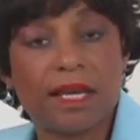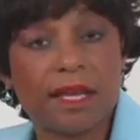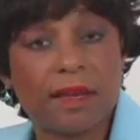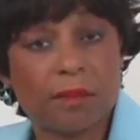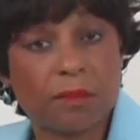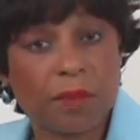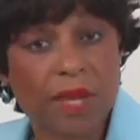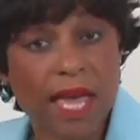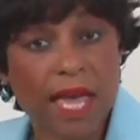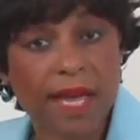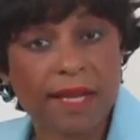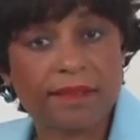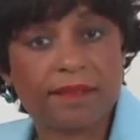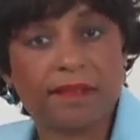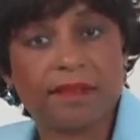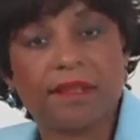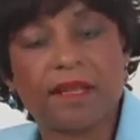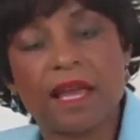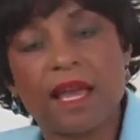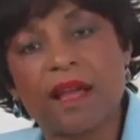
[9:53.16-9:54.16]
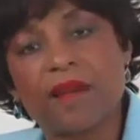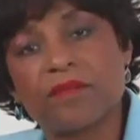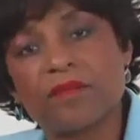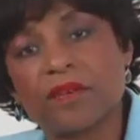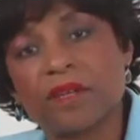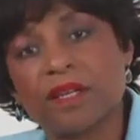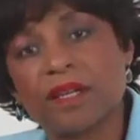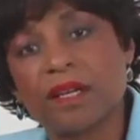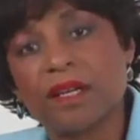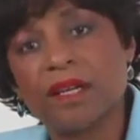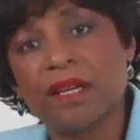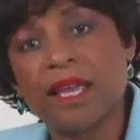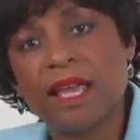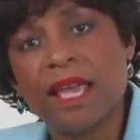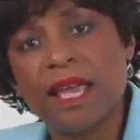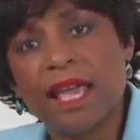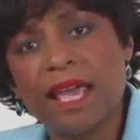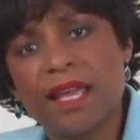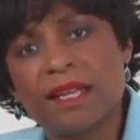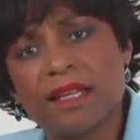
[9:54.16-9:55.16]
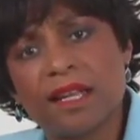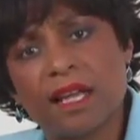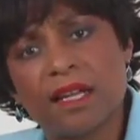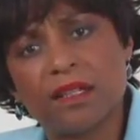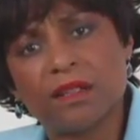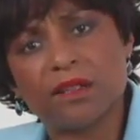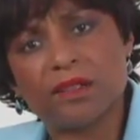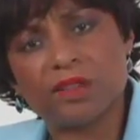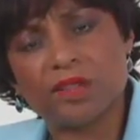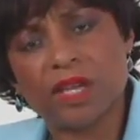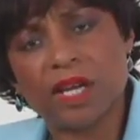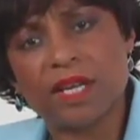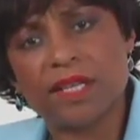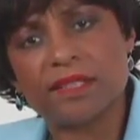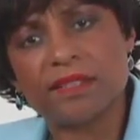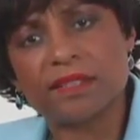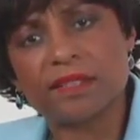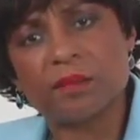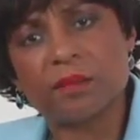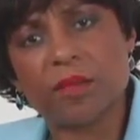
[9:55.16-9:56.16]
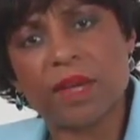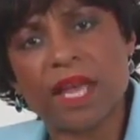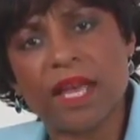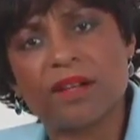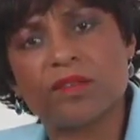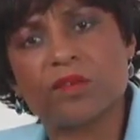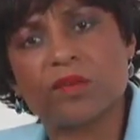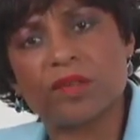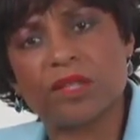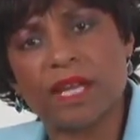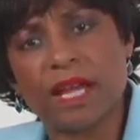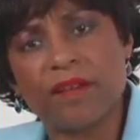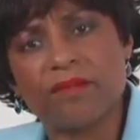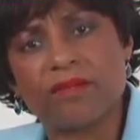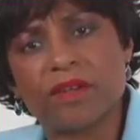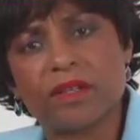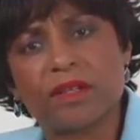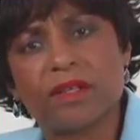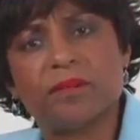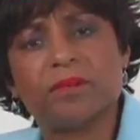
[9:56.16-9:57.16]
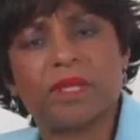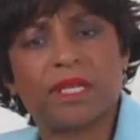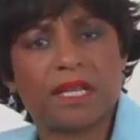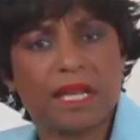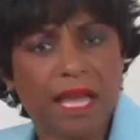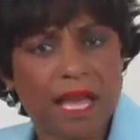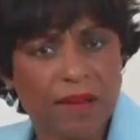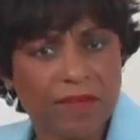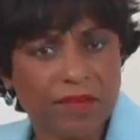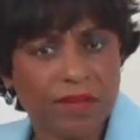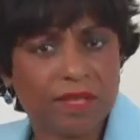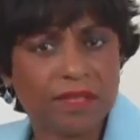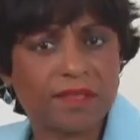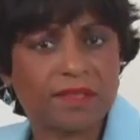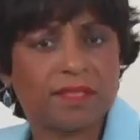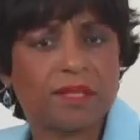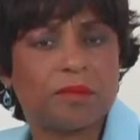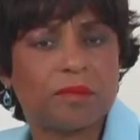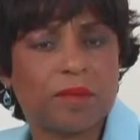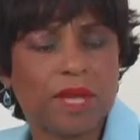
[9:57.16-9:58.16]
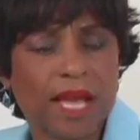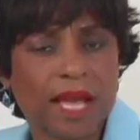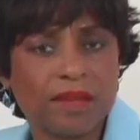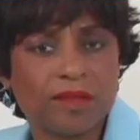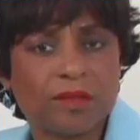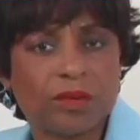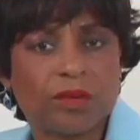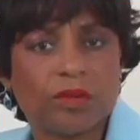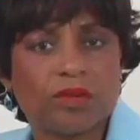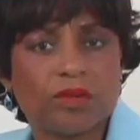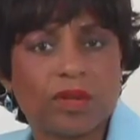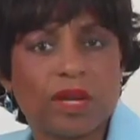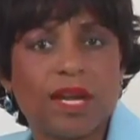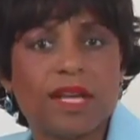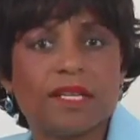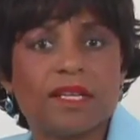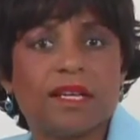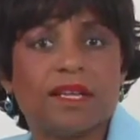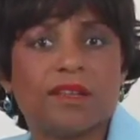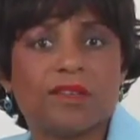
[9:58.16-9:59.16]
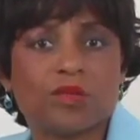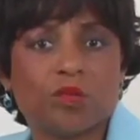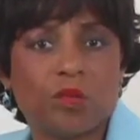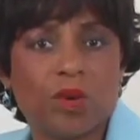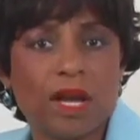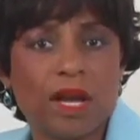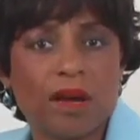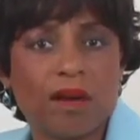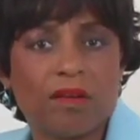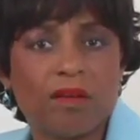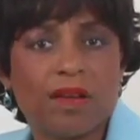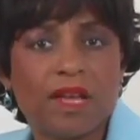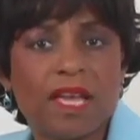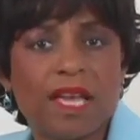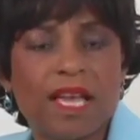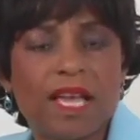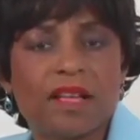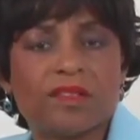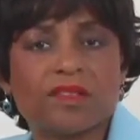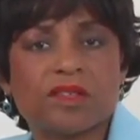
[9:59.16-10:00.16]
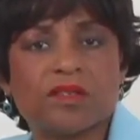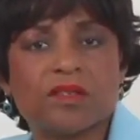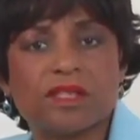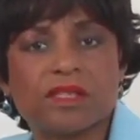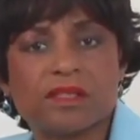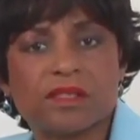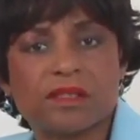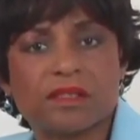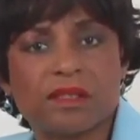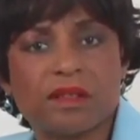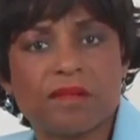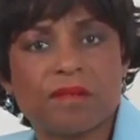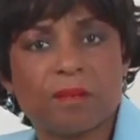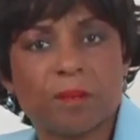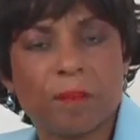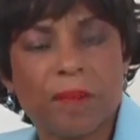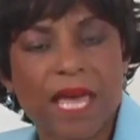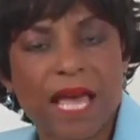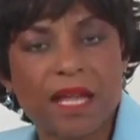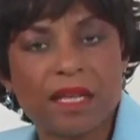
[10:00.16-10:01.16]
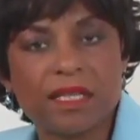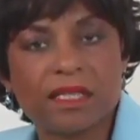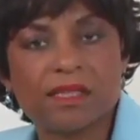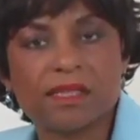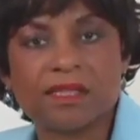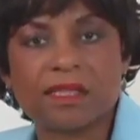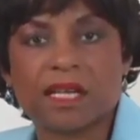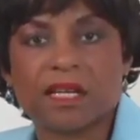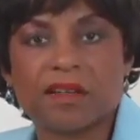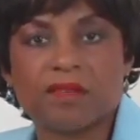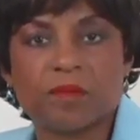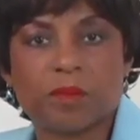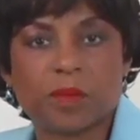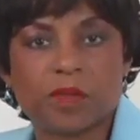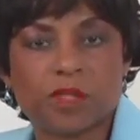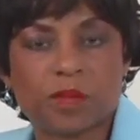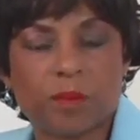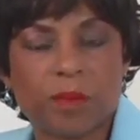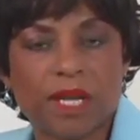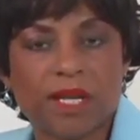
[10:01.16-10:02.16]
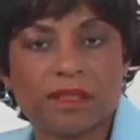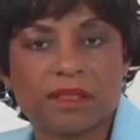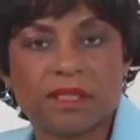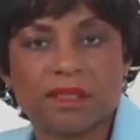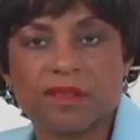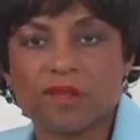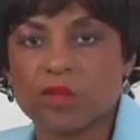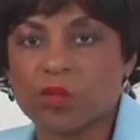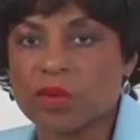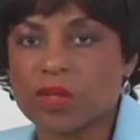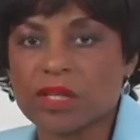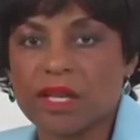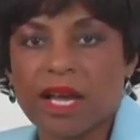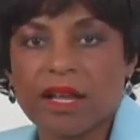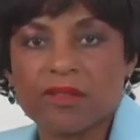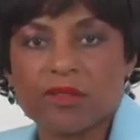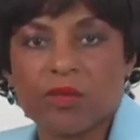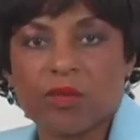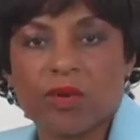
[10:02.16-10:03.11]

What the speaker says: impact in Africa And not only China's impact on Africa, but Africa's impact on China as well. And so this is a balanced set of perspectives. We're not